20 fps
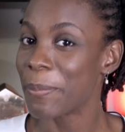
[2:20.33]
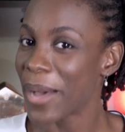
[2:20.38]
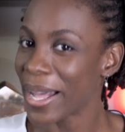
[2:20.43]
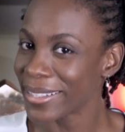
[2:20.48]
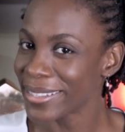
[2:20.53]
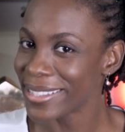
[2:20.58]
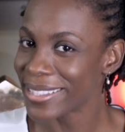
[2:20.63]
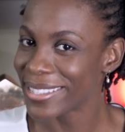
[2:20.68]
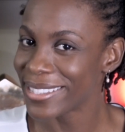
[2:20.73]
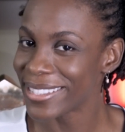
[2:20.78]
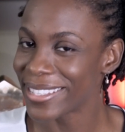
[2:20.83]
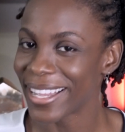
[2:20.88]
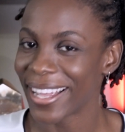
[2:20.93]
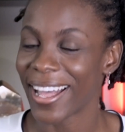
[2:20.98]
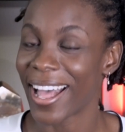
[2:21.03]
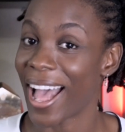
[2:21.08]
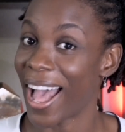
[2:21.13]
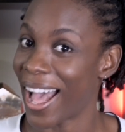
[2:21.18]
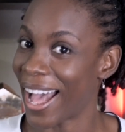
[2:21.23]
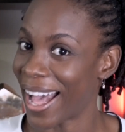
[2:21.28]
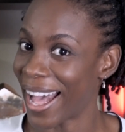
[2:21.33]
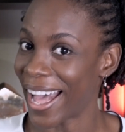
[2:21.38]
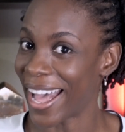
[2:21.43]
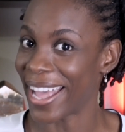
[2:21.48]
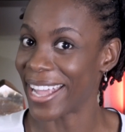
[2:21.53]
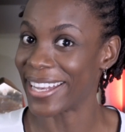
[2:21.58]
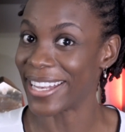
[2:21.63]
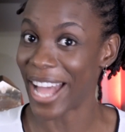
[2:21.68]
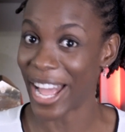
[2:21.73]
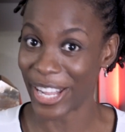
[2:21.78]
But
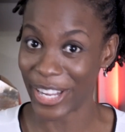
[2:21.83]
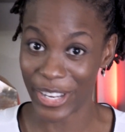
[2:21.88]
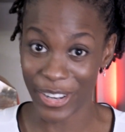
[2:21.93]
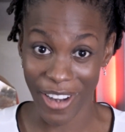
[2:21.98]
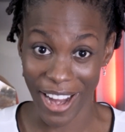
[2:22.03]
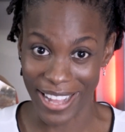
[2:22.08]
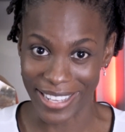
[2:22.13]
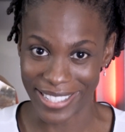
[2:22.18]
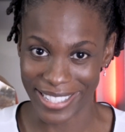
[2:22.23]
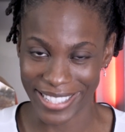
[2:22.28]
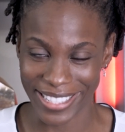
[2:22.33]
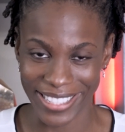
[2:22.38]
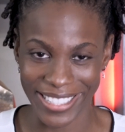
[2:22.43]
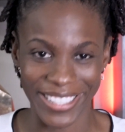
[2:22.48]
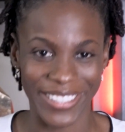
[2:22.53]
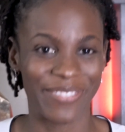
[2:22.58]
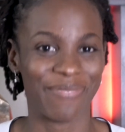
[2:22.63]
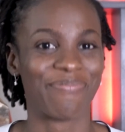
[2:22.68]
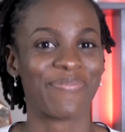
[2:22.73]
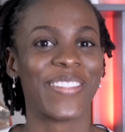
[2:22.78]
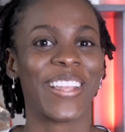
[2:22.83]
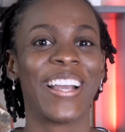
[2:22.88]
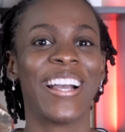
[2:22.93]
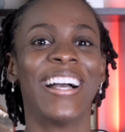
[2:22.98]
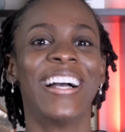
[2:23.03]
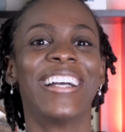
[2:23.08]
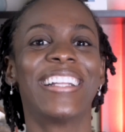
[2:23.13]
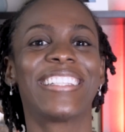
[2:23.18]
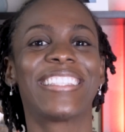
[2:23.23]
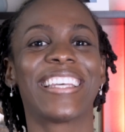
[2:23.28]
I digressed.
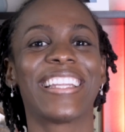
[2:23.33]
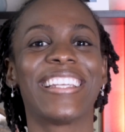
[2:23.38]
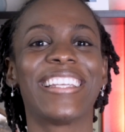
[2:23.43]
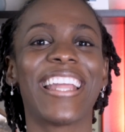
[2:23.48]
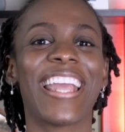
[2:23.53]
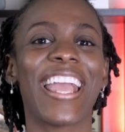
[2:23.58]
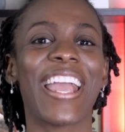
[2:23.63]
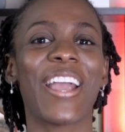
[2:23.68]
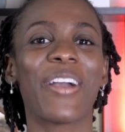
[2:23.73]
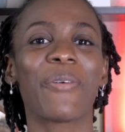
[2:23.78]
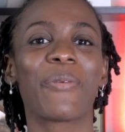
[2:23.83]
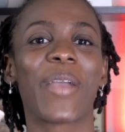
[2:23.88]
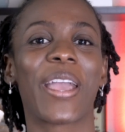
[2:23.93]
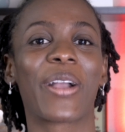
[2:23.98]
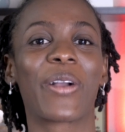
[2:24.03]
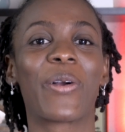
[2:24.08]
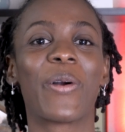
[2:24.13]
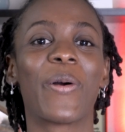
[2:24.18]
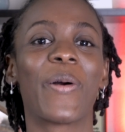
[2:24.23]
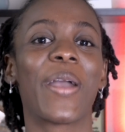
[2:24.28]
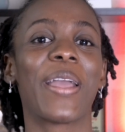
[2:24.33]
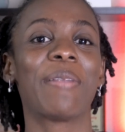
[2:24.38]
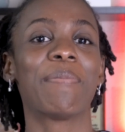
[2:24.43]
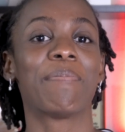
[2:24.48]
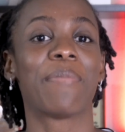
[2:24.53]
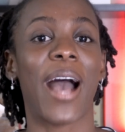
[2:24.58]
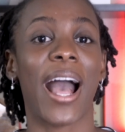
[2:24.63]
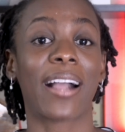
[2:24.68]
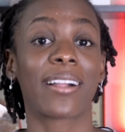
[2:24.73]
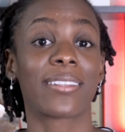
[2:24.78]
Today we're going
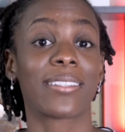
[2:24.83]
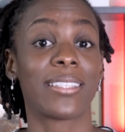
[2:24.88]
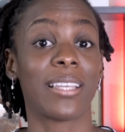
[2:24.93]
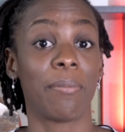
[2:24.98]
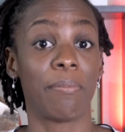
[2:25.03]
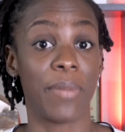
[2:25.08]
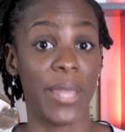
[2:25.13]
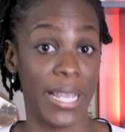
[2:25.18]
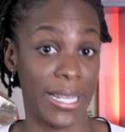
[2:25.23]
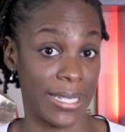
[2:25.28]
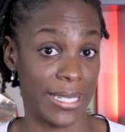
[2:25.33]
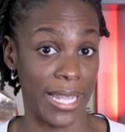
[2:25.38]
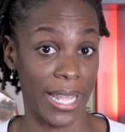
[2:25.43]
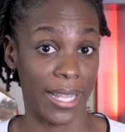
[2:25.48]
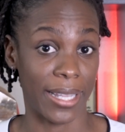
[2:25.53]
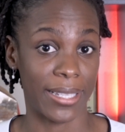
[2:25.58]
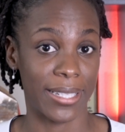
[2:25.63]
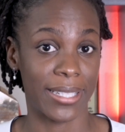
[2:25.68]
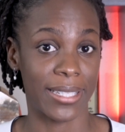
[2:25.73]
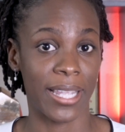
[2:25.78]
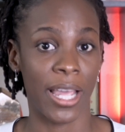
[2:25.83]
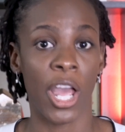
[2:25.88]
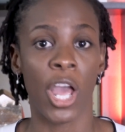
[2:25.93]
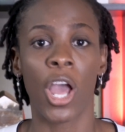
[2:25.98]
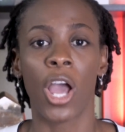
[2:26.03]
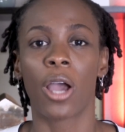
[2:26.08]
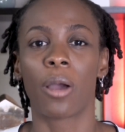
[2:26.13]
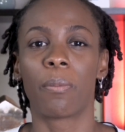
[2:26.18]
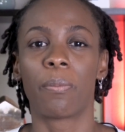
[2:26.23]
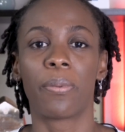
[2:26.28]
back to basics,
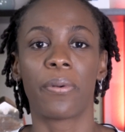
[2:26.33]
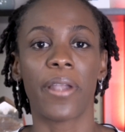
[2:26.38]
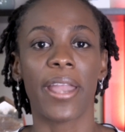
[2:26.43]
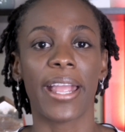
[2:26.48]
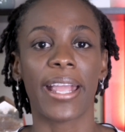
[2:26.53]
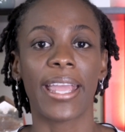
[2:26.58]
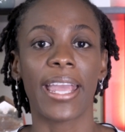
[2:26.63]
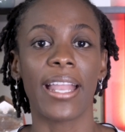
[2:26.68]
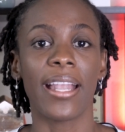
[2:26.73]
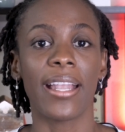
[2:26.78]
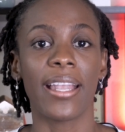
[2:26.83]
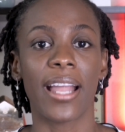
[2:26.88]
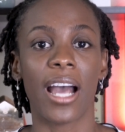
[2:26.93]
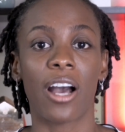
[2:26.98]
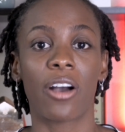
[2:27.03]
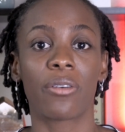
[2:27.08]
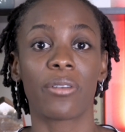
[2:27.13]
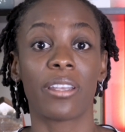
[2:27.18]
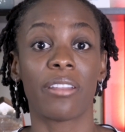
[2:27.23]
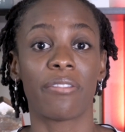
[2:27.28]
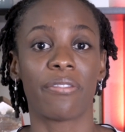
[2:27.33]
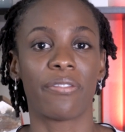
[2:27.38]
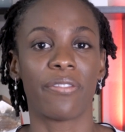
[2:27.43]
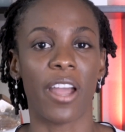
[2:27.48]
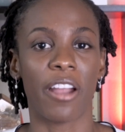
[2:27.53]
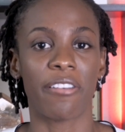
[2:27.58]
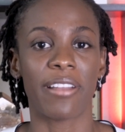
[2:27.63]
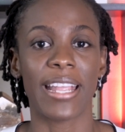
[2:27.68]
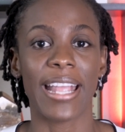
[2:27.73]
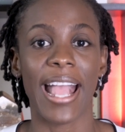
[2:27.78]
breaking down the
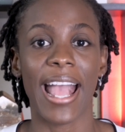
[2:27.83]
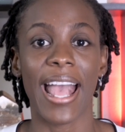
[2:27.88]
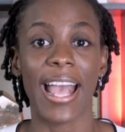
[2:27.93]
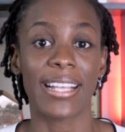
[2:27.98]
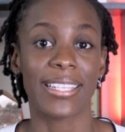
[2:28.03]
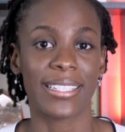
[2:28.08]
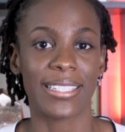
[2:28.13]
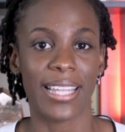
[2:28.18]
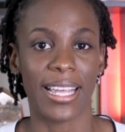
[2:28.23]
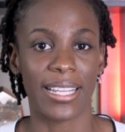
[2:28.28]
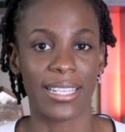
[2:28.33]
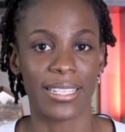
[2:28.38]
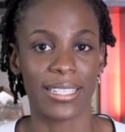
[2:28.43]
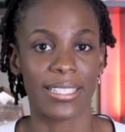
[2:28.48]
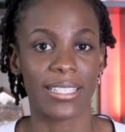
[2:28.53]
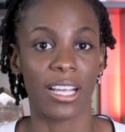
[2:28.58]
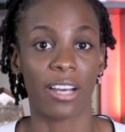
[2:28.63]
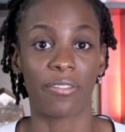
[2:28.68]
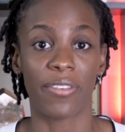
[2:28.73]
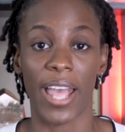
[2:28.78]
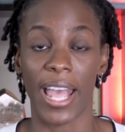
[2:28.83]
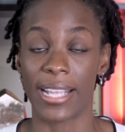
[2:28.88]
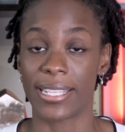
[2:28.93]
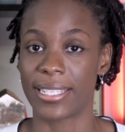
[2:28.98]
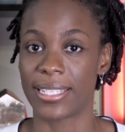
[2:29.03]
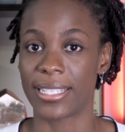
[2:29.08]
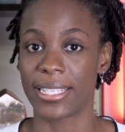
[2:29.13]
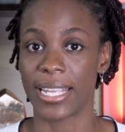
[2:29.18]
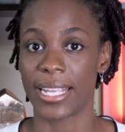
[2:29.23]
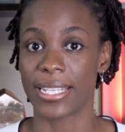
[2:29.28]
very essence of
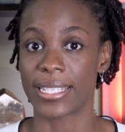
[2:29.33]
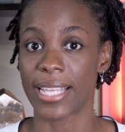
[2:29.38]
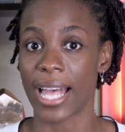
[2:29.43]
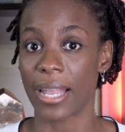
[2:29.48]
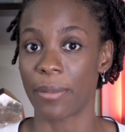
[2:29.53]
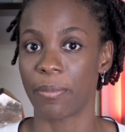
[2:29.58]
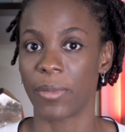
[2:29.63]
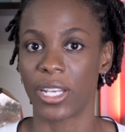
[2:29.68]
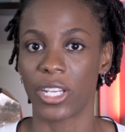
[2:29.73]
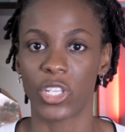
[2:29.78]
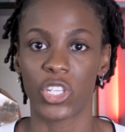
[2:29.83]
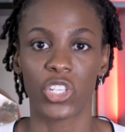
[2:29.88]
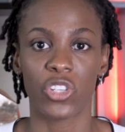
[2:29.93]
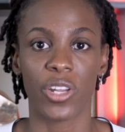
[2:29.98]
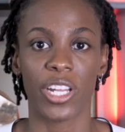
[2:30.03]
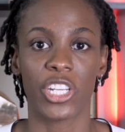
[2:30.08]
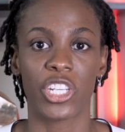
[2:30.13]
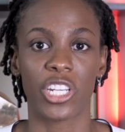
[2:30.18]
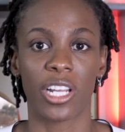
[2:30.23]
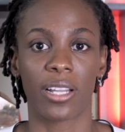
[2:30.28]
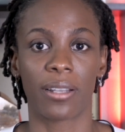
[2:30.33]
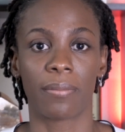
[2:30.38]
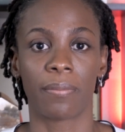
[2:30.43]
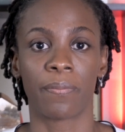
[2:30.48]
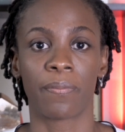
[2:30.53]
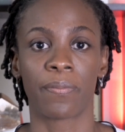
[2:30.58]
estate administration,